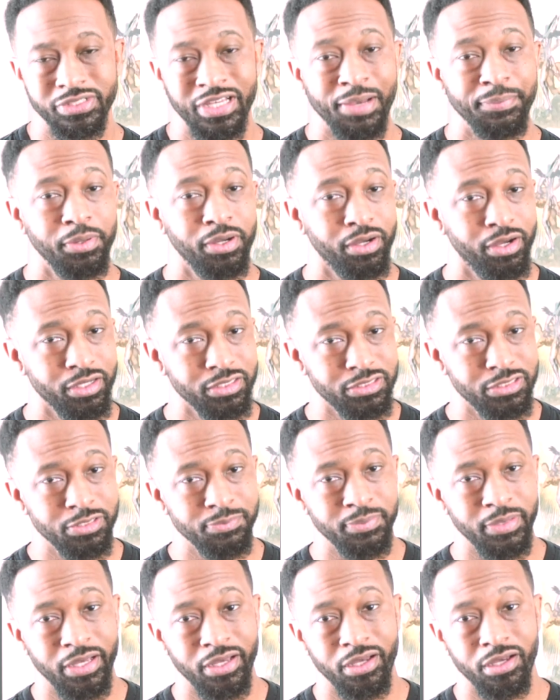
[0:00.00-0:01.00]
type of
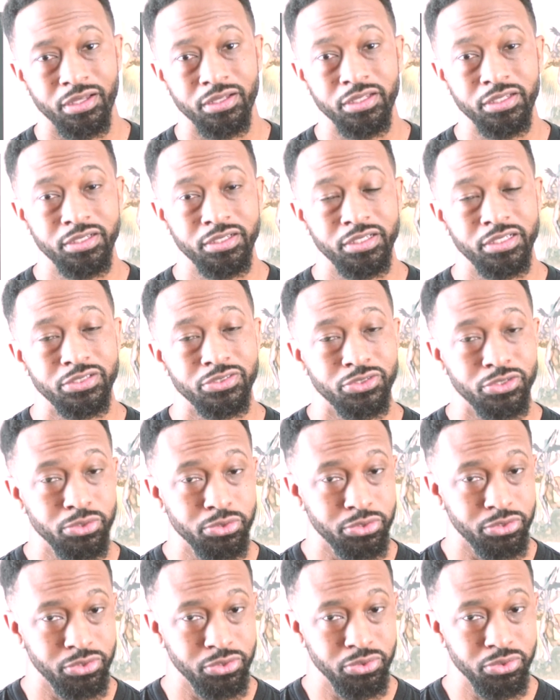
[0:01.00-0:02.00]
custom that Aaliyah is
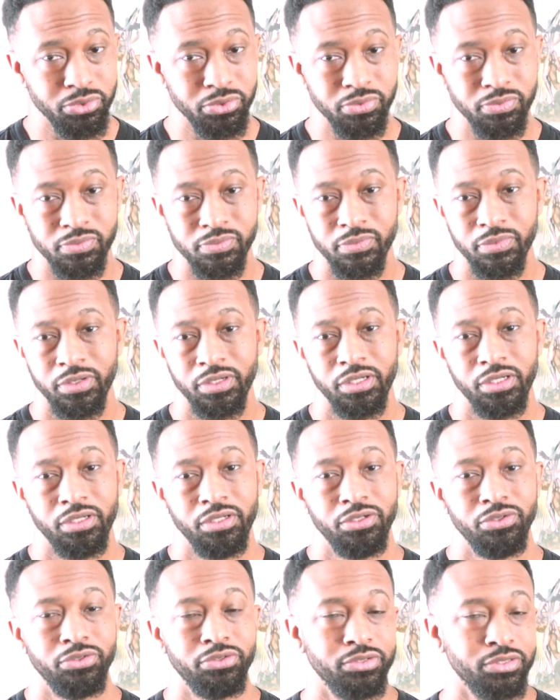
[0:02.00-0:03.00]
used to.
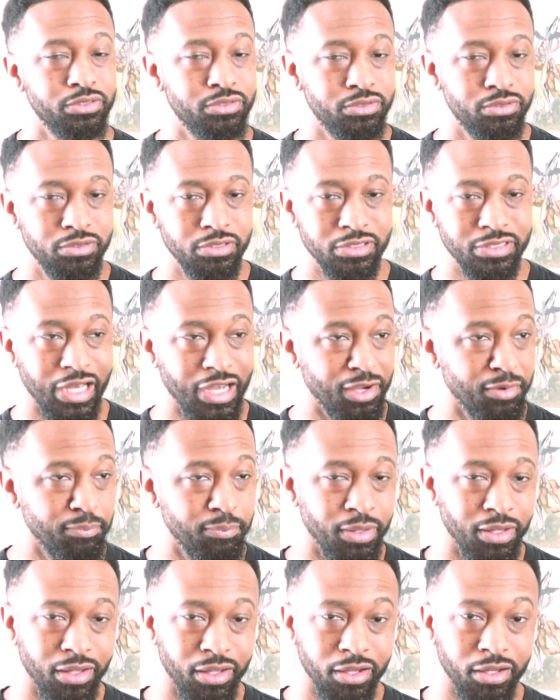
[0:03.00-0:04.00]
It's like
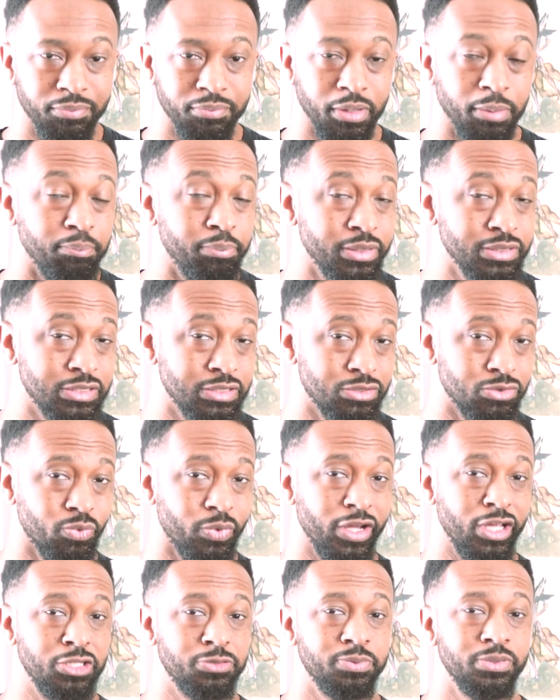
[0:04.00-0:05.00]
a business
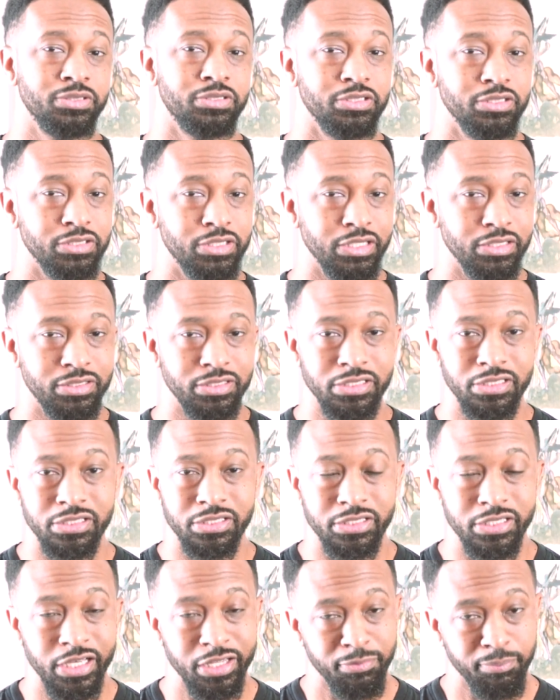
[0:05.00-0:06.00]
arrangement.
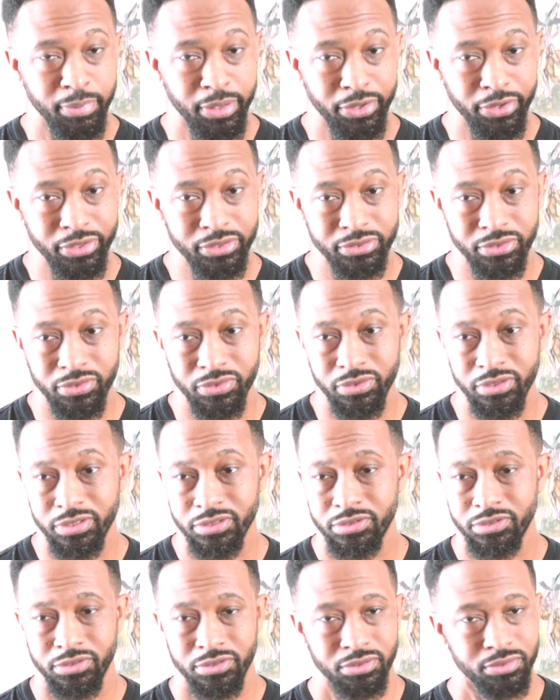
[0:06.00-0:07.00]
She's getting married to
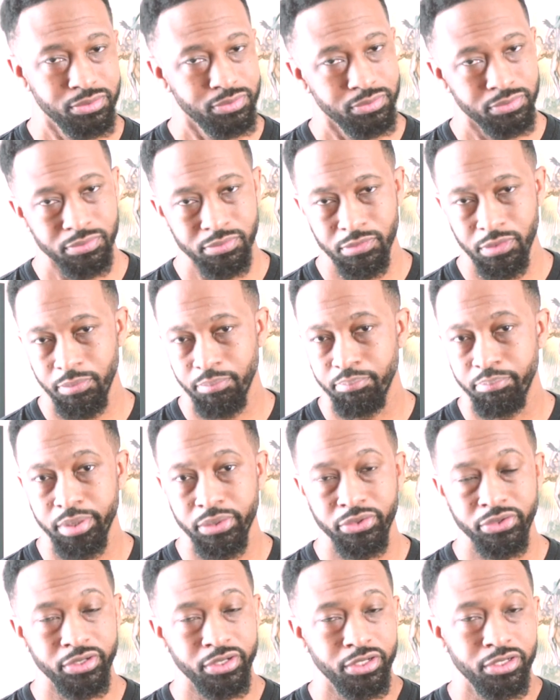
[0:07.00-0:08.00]
this
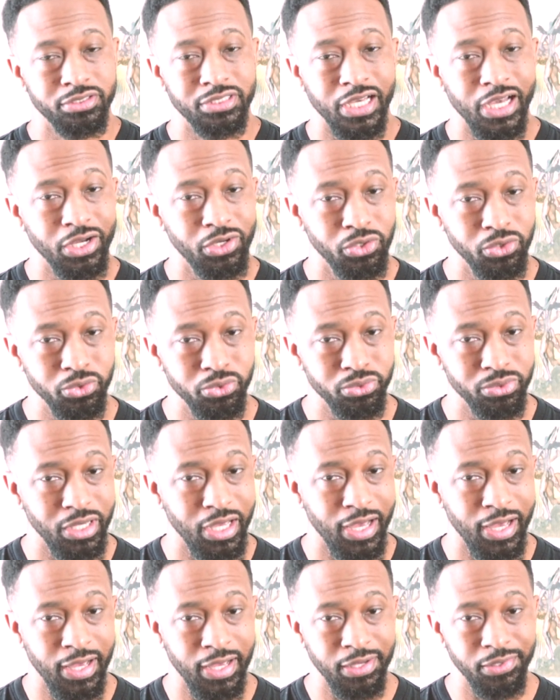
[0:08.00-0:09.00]
billionaire tycoon
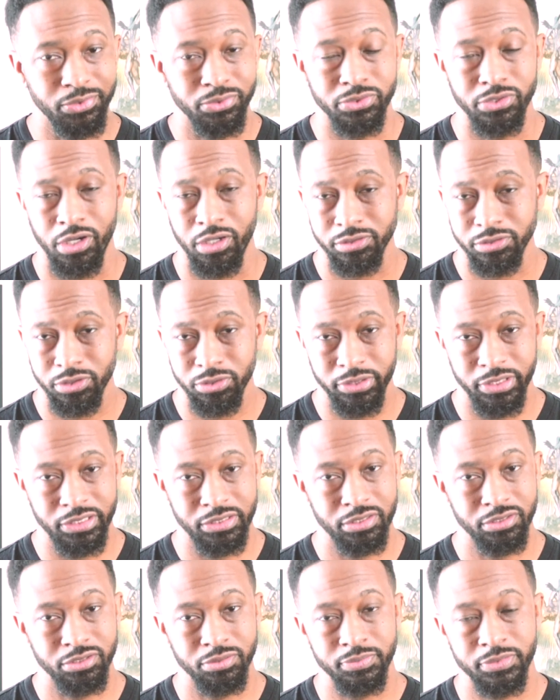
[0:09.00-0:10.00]
guy who's also
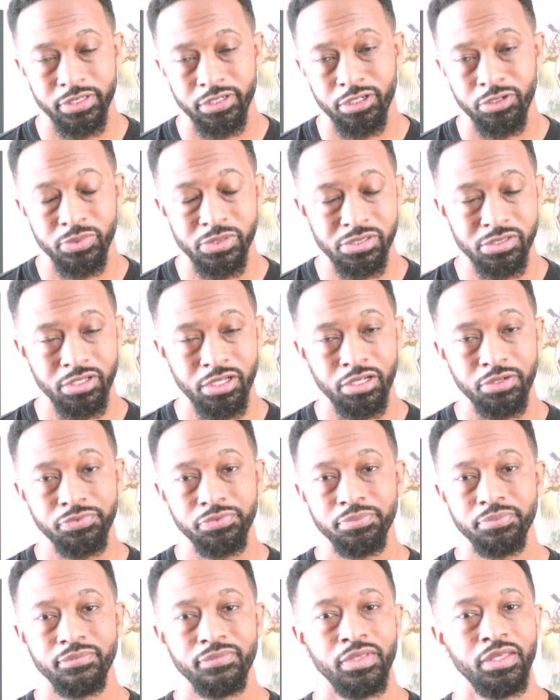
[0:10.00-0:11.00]
into some terrorist stuff,
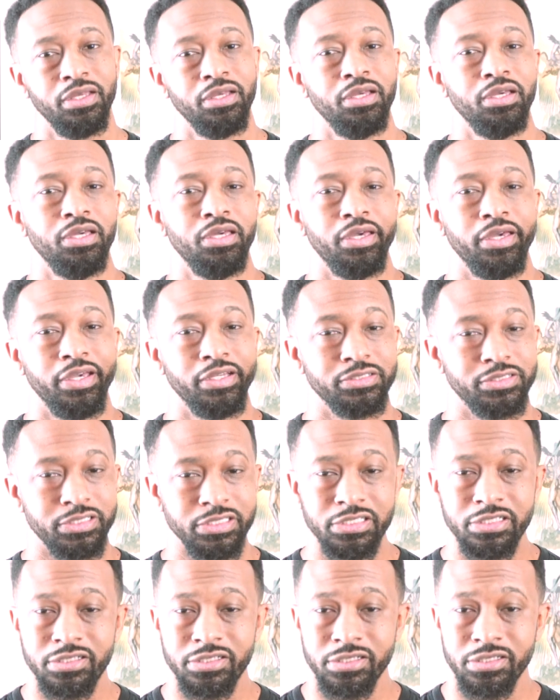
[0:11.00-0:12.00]
and
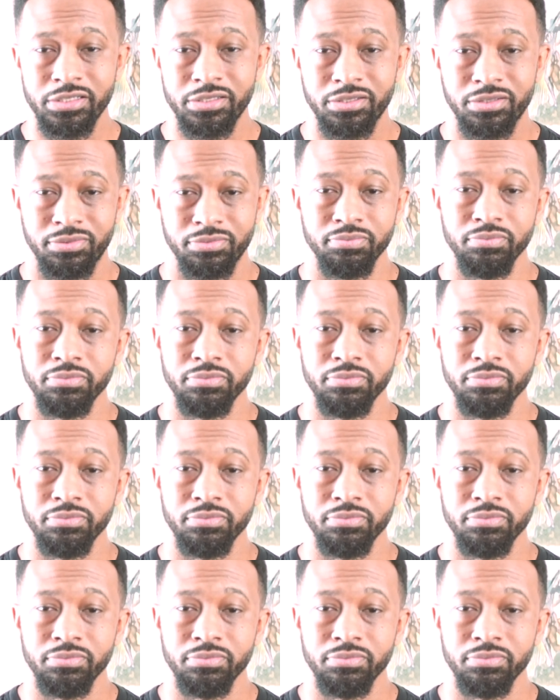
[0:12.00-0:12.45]
she's just